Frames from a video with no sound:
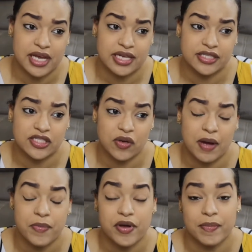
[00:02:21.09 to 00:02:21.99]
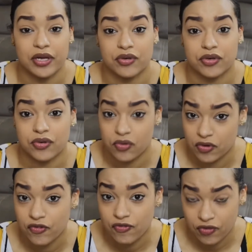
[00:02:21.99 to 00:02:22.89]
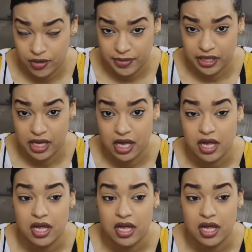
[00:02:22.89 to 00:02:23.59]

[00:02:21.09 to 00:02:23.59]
And so I put my daughter on formula